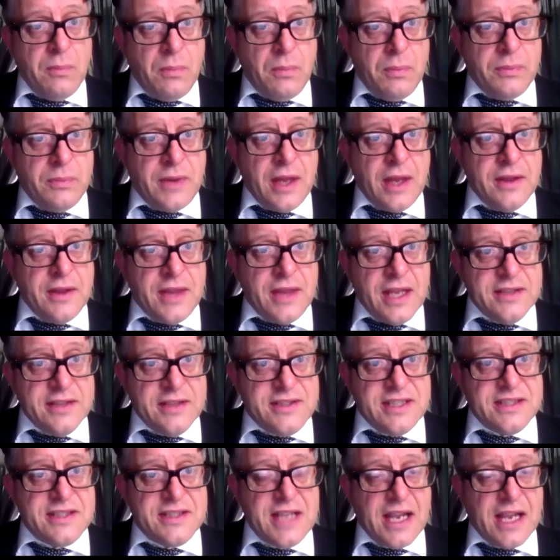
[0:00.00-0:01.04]
there's
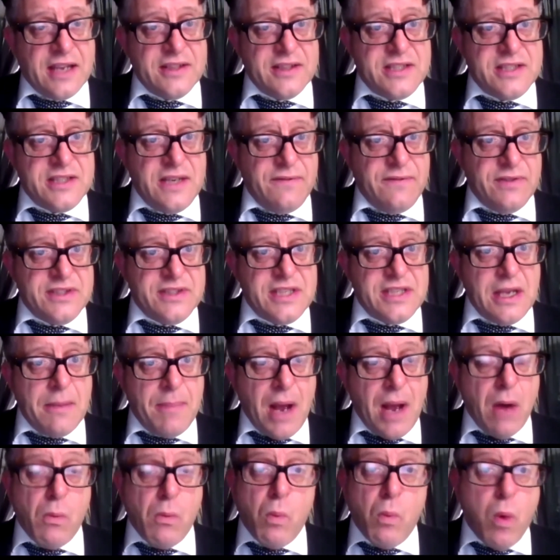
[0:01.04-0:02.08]
this negativity
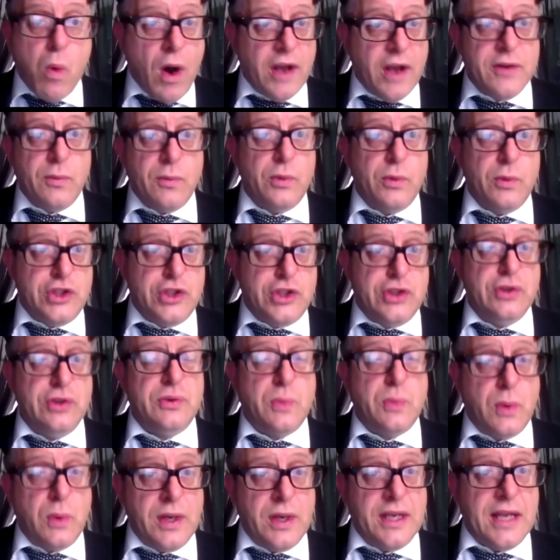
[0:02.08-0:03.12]
about why
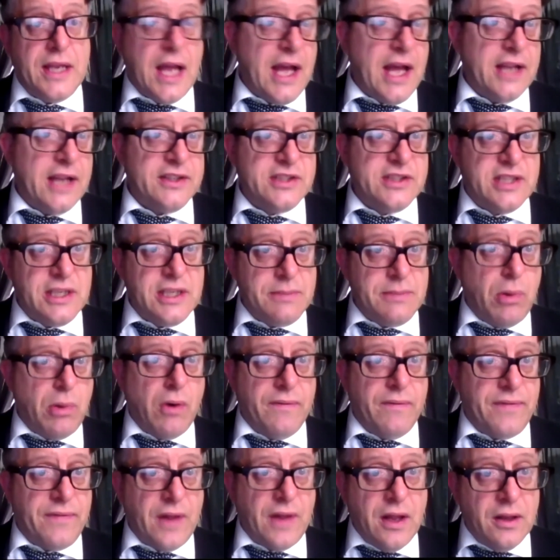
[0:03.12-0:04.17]
should we actually
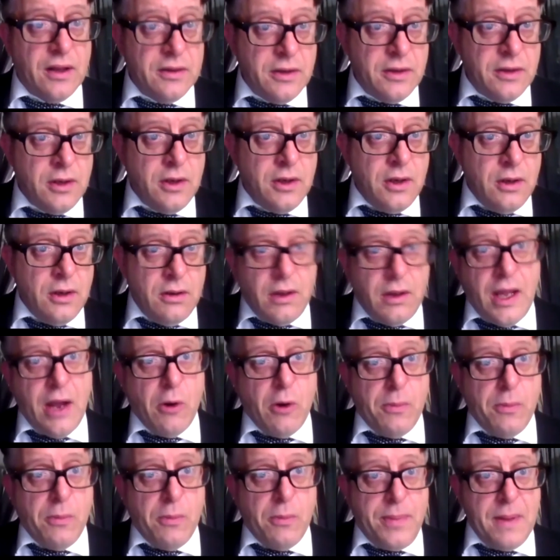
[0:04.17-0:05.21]
bother
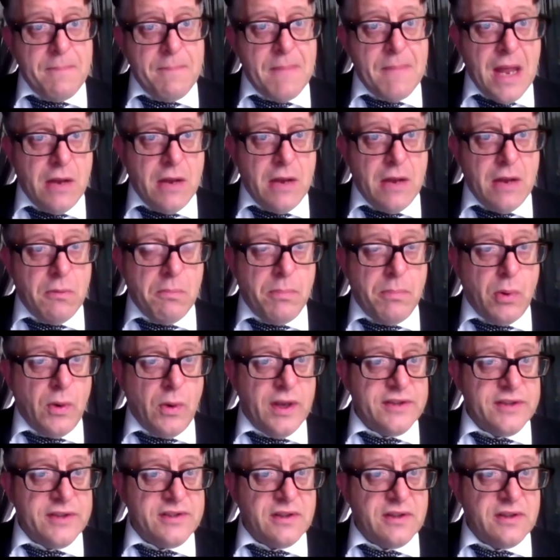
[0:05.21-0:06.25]
helping men and
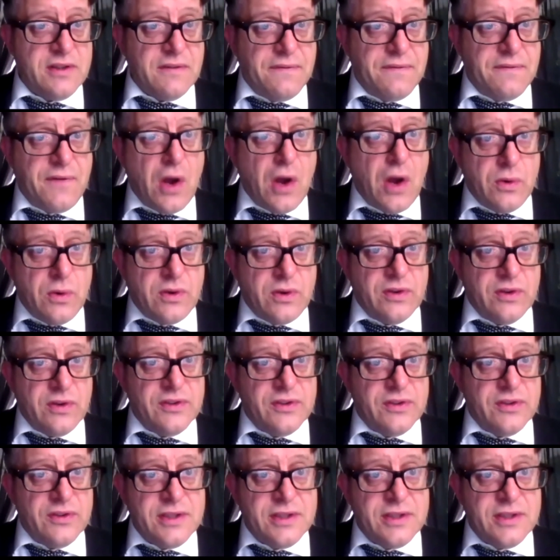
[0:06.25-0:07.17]
boys, and the focus,